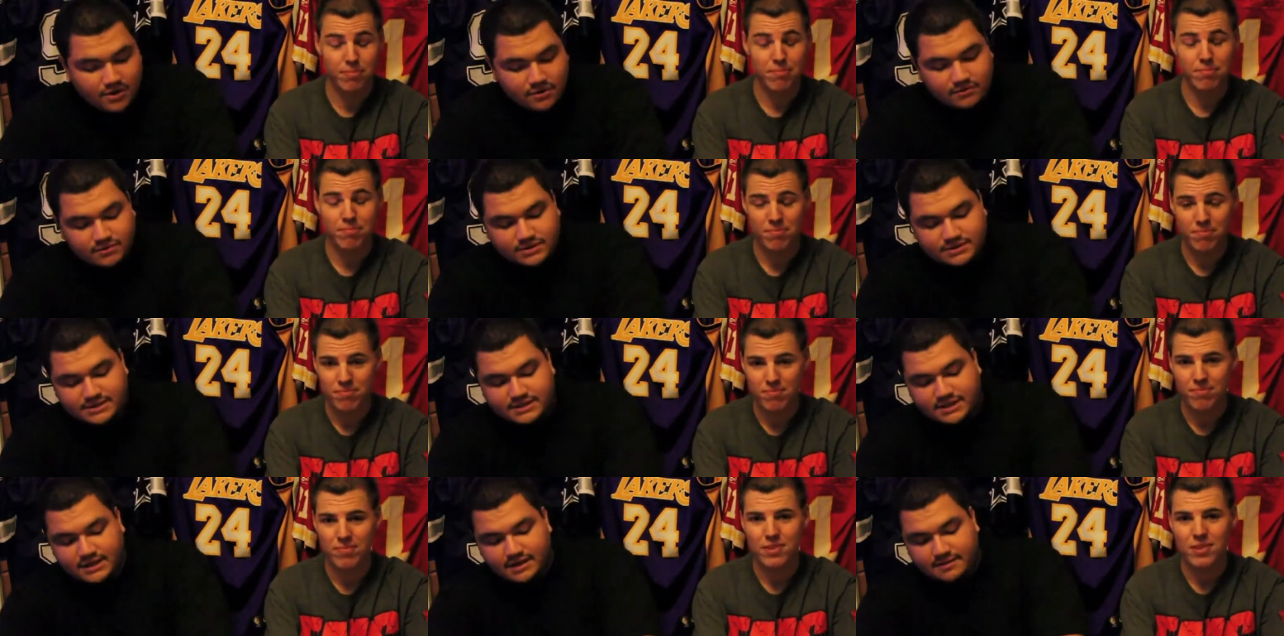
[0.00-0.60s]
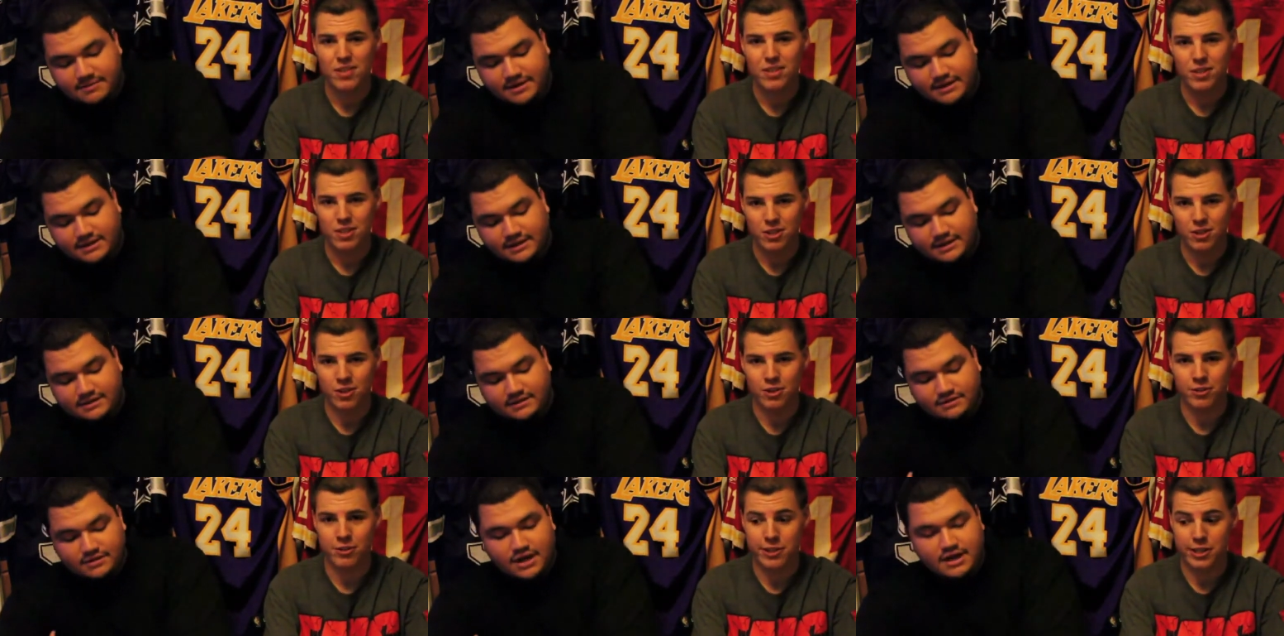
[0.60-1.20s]
Speaker 1: we'll see. I mean, the,
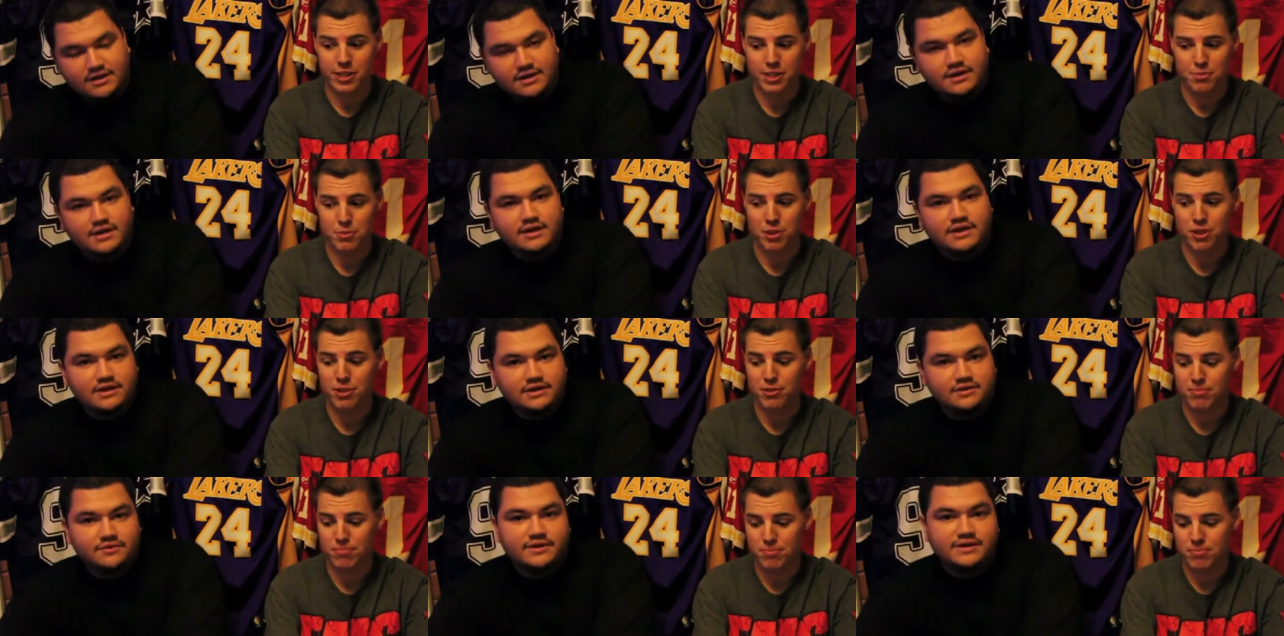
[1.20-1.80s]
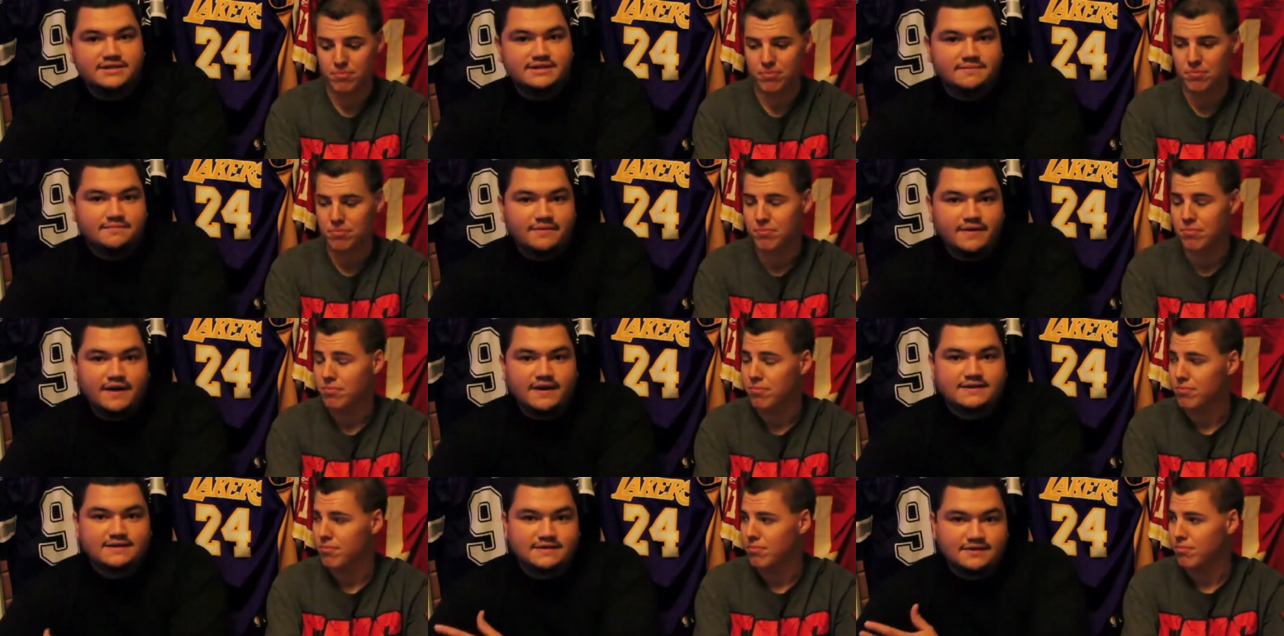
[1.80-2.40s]
right, nice in the recent
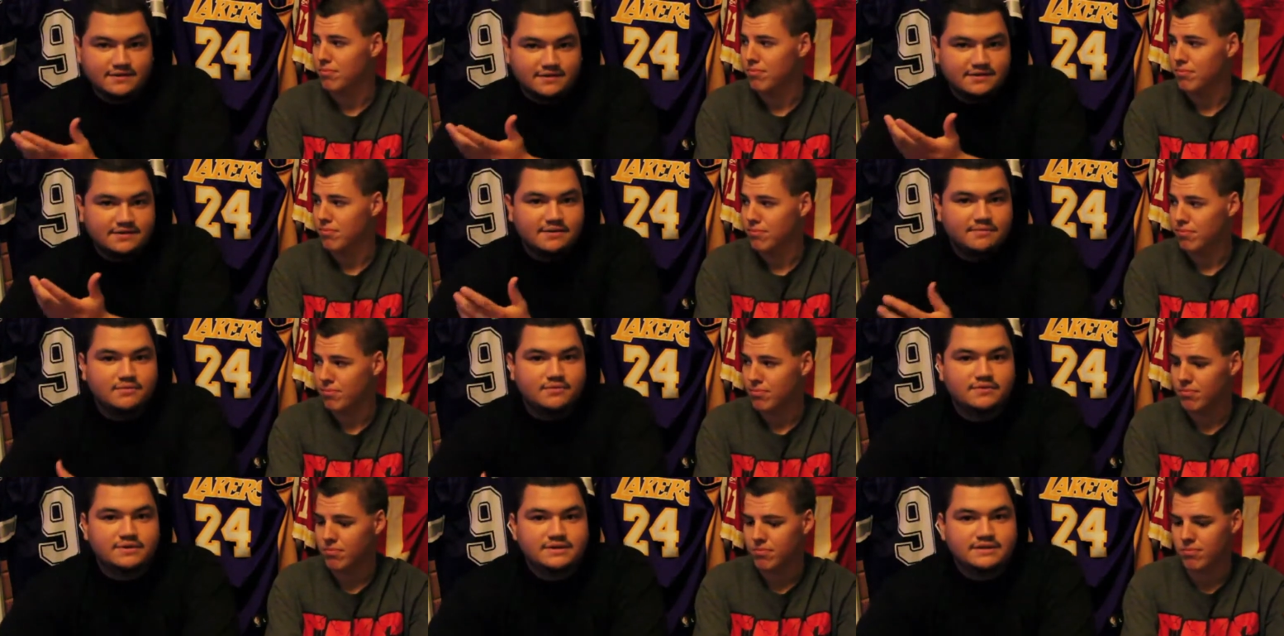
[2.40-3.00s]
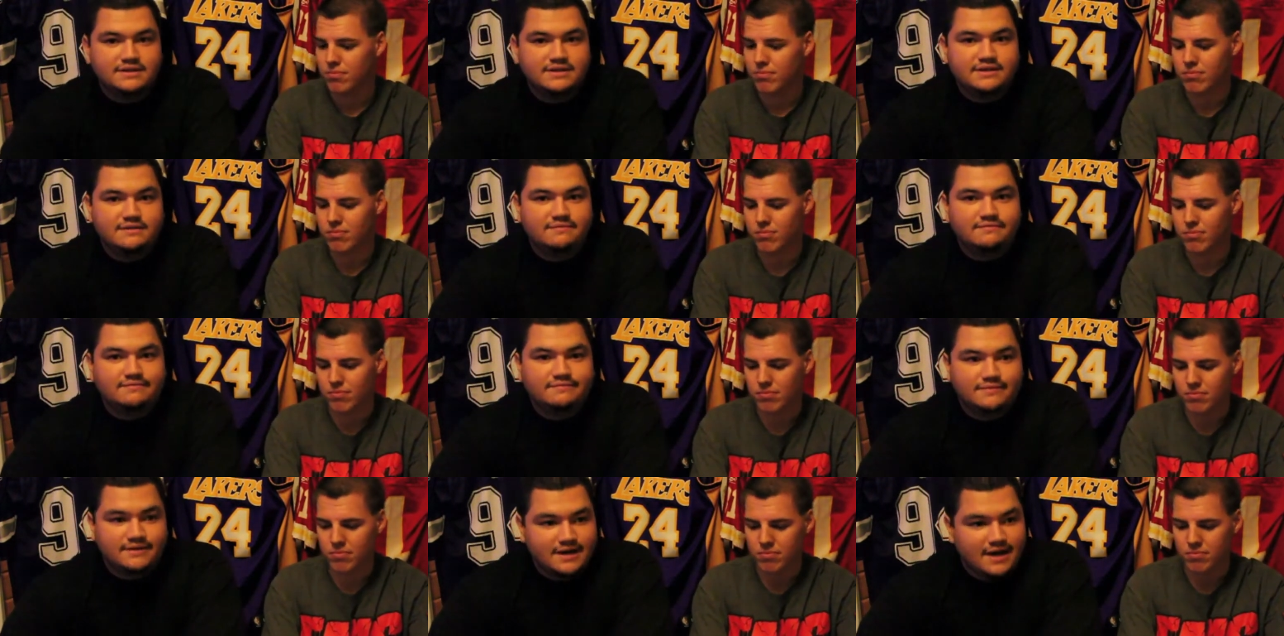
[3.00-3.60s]
past, though, the number one
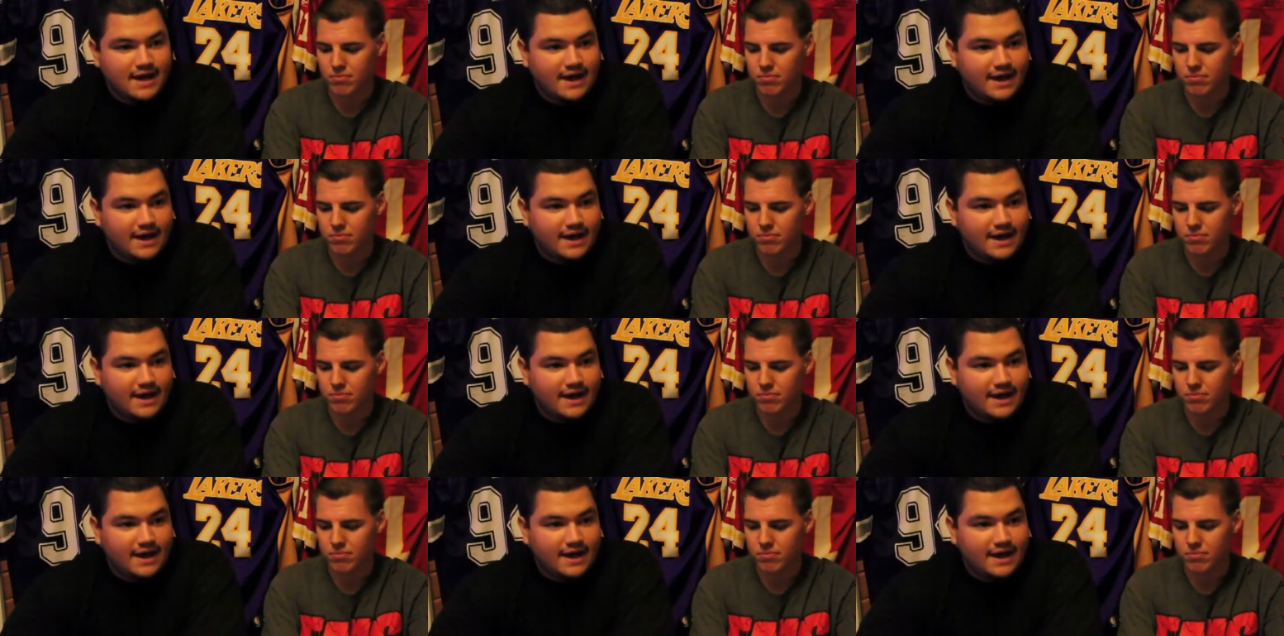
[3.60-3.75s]
team